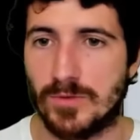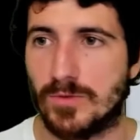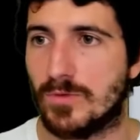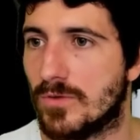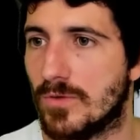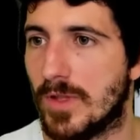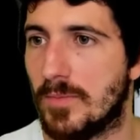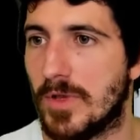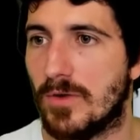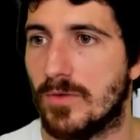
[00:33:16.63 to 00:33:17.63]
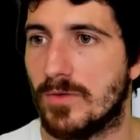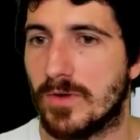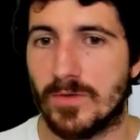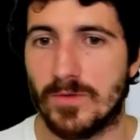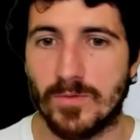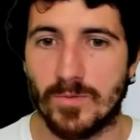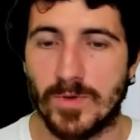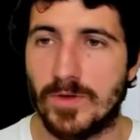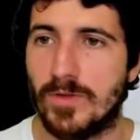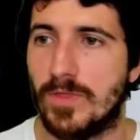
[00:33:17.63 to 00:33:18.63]
you to let me know
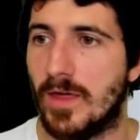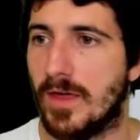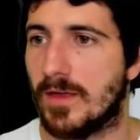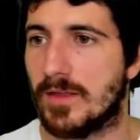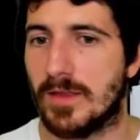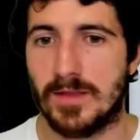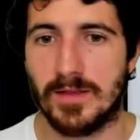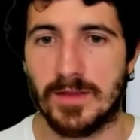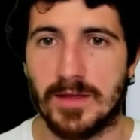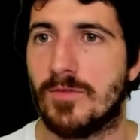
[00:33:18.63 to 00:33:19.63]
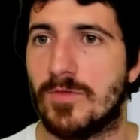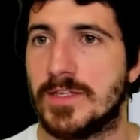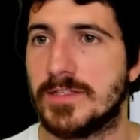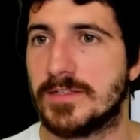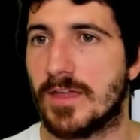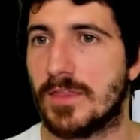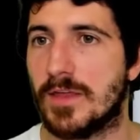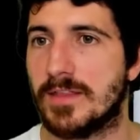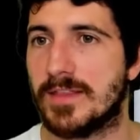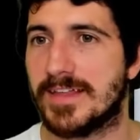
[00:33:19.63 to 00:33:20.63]
what you think. If this is
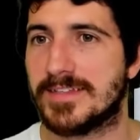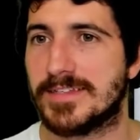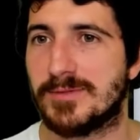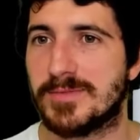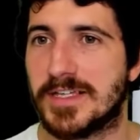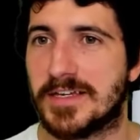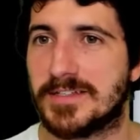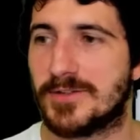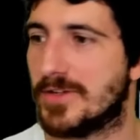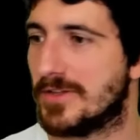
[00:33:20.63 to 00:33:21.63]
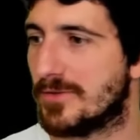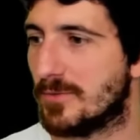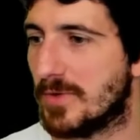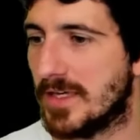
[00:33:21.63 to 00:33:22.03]
something that seems like it's going to